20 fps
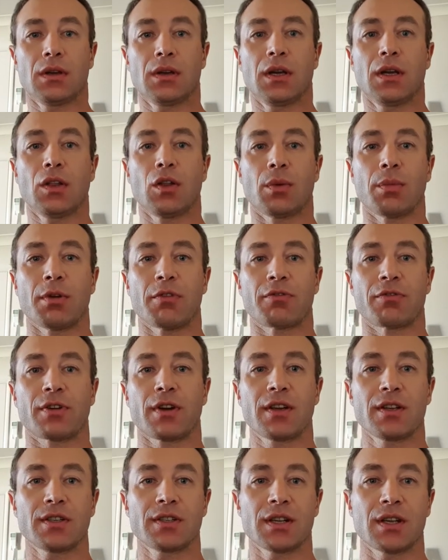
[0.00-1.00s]
Hello my
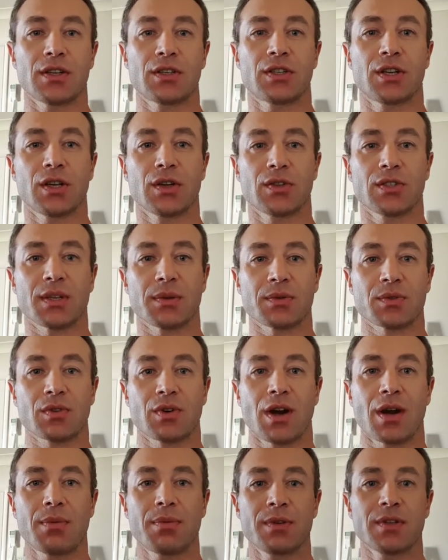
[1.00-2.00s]
friends and channel
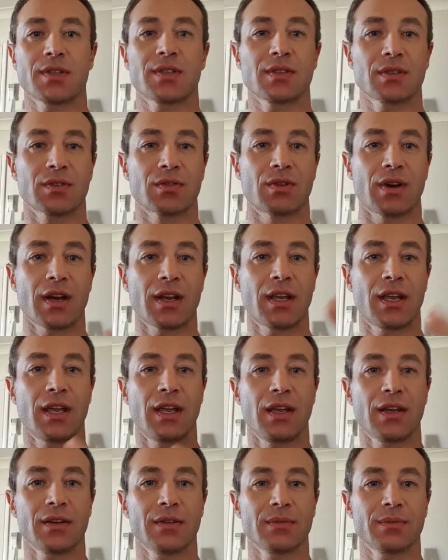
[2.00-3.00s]
subscribers, Greg
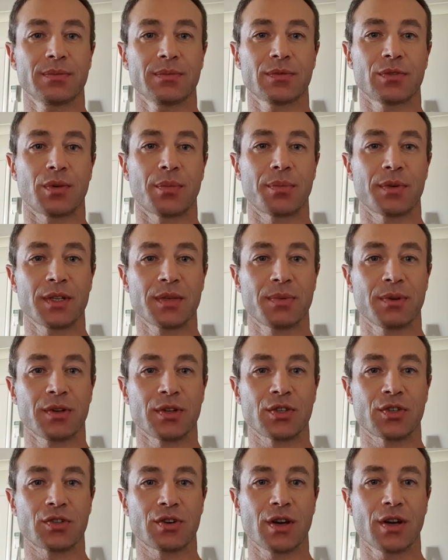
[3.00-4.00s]
here from Brisbane,
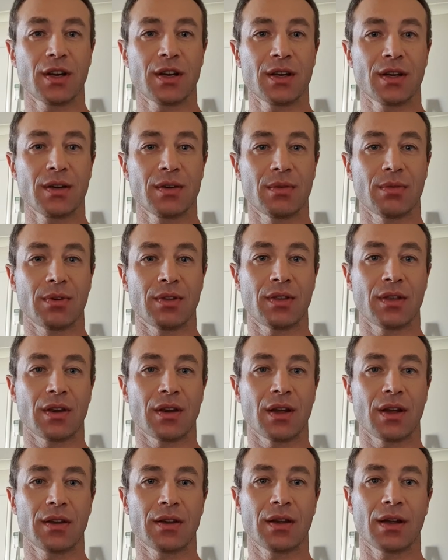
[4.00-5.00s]
Australia with
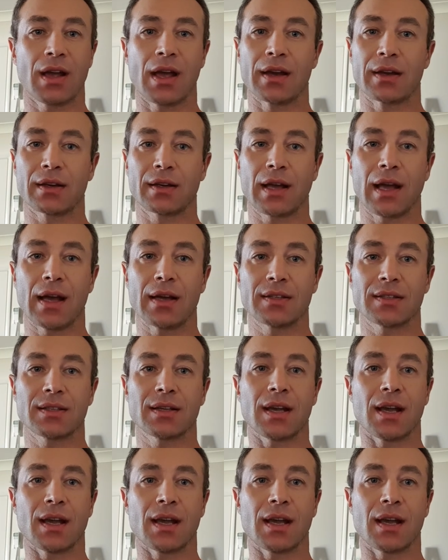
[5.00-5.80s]
another uncut,